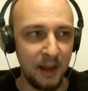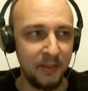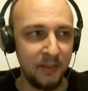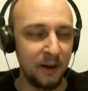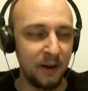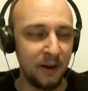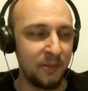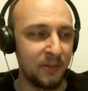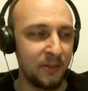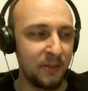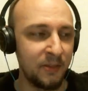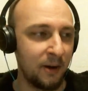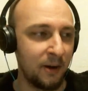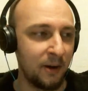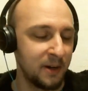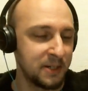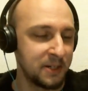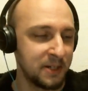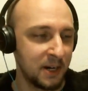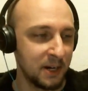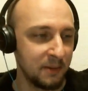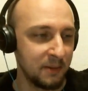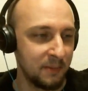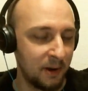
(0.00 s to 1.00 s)
thing I want to talk
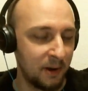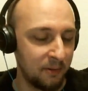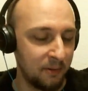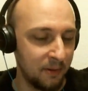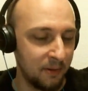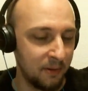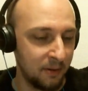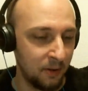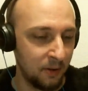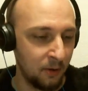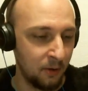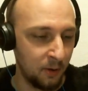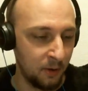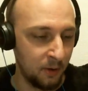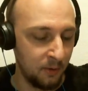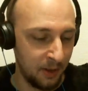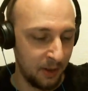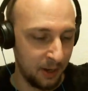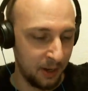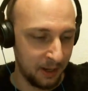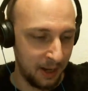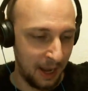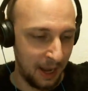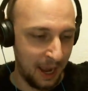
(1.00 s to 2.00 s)
about or like add
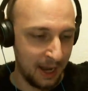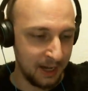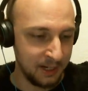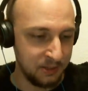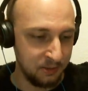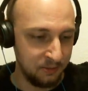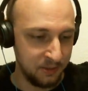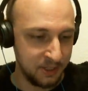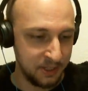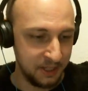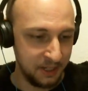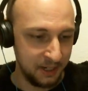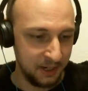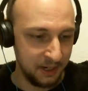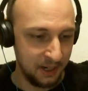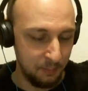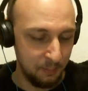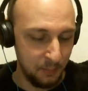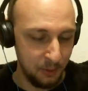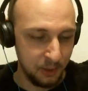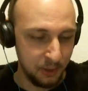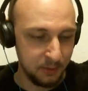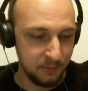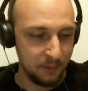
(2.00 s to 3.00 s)
to was the amusement
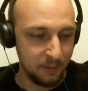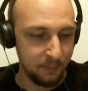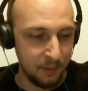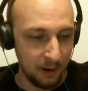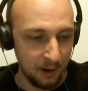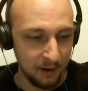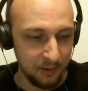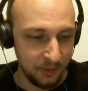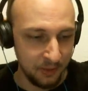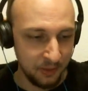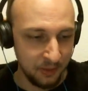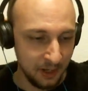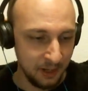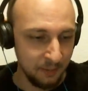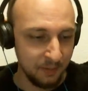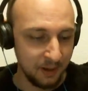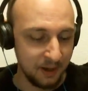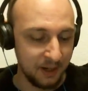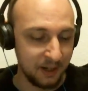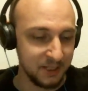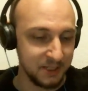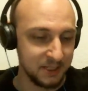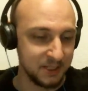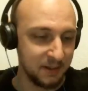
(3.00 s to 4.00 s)
park thing, because
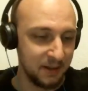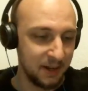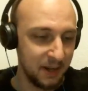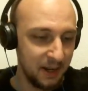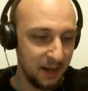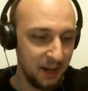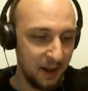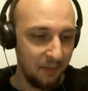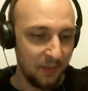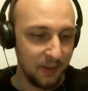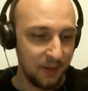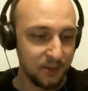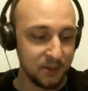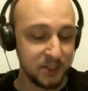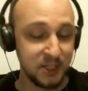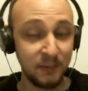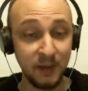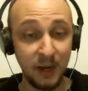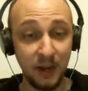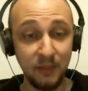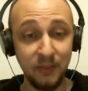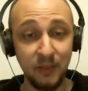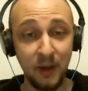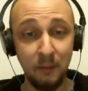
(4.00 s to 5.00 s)
this is something I thought
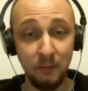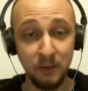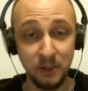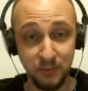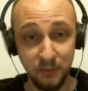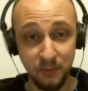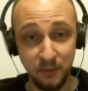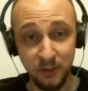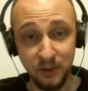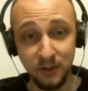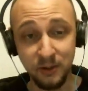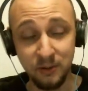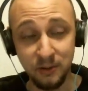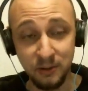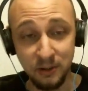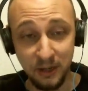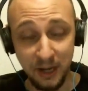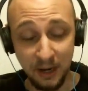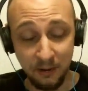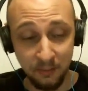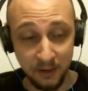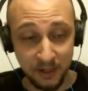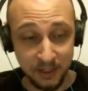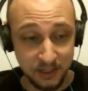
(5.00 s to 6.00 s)
was really cool. I went
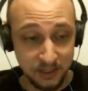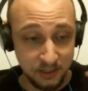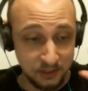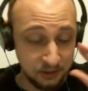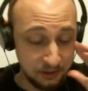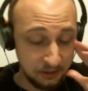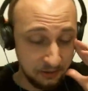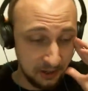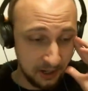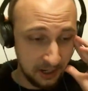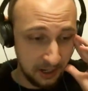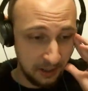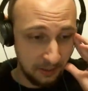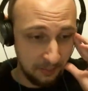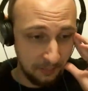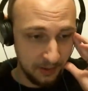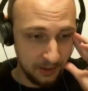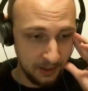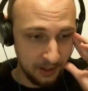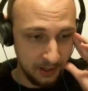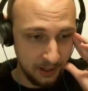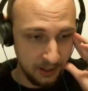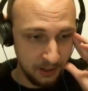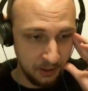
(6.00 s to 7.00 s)
to
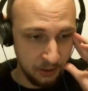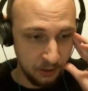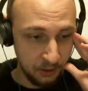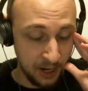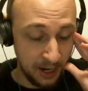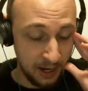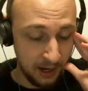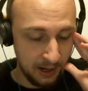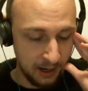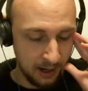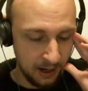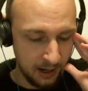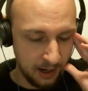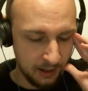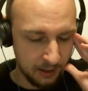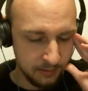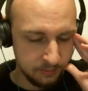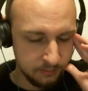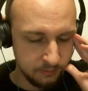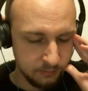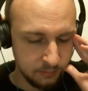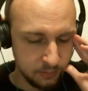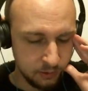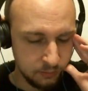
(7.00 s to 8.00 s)

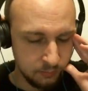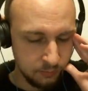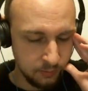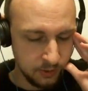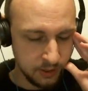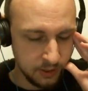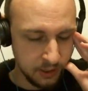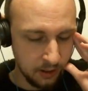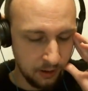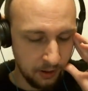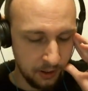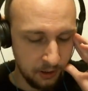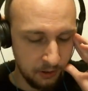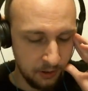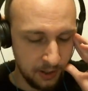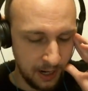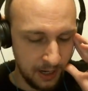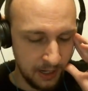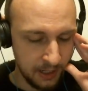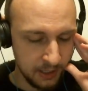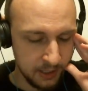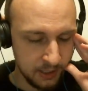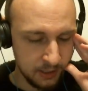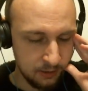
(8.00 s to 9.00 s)
United
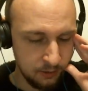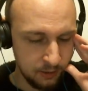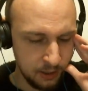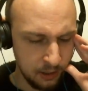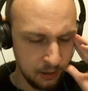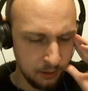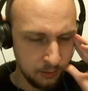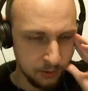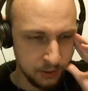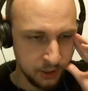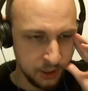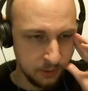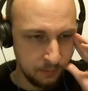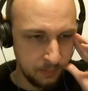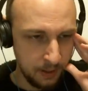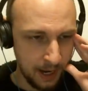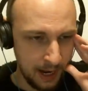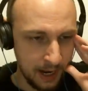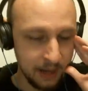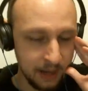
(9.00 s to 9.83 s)
Studios Japan.